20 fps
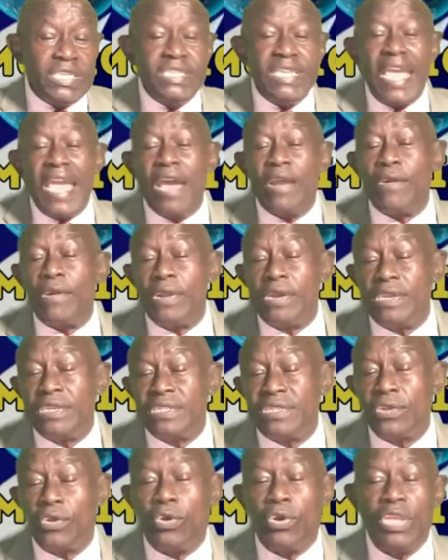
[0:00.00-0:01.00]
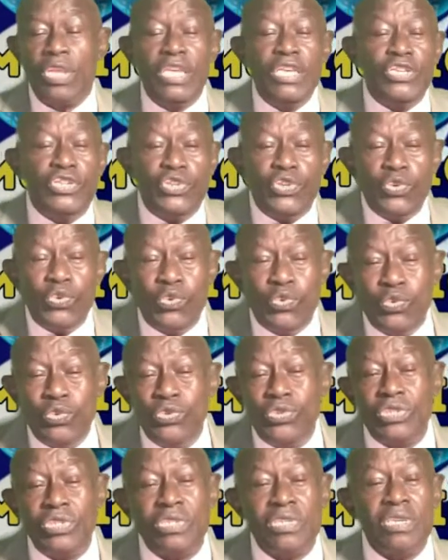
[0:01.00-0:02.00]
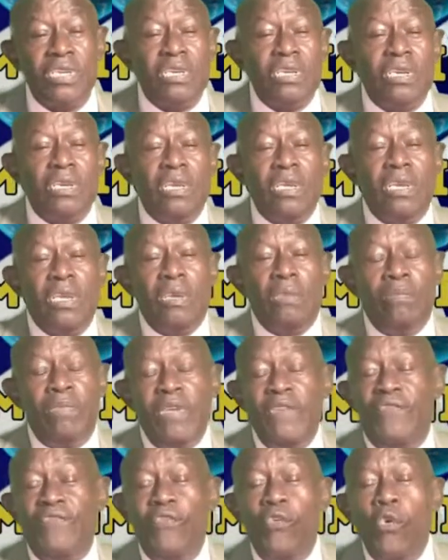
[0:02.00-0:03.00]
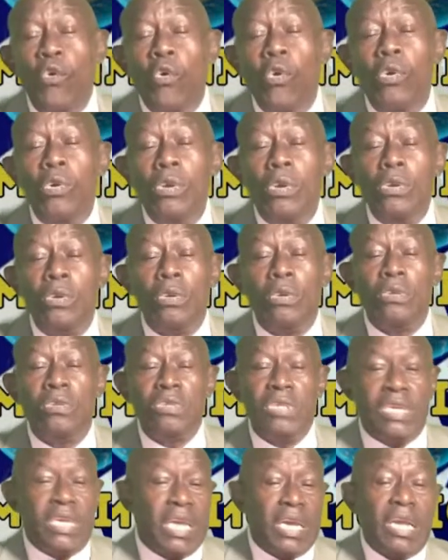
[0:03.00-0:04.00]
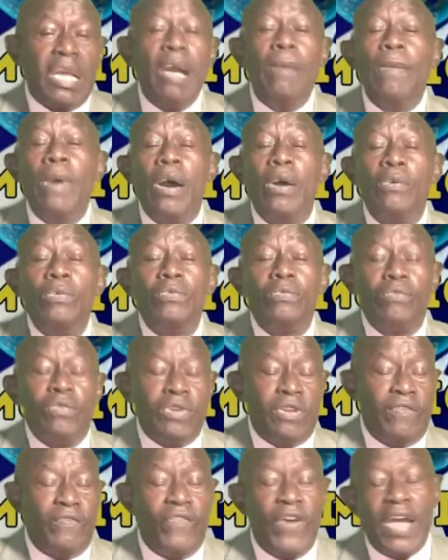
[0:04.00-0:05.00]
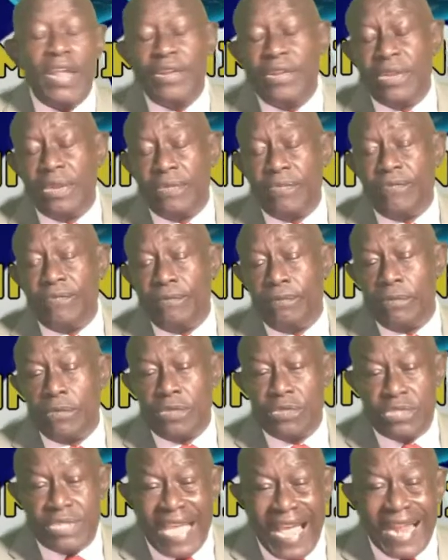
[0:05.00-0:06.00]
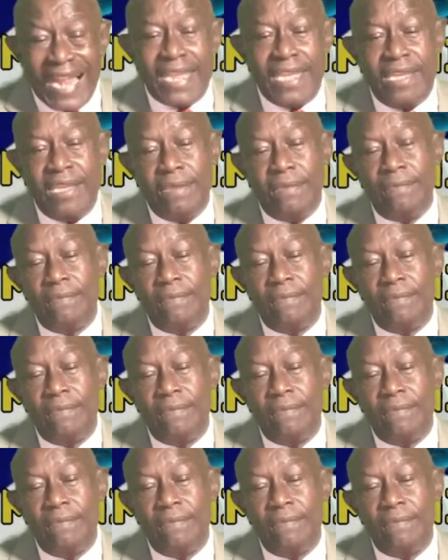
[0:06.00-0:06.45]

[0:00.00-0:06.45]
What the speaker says: errors or issues before they can come out with a final tally.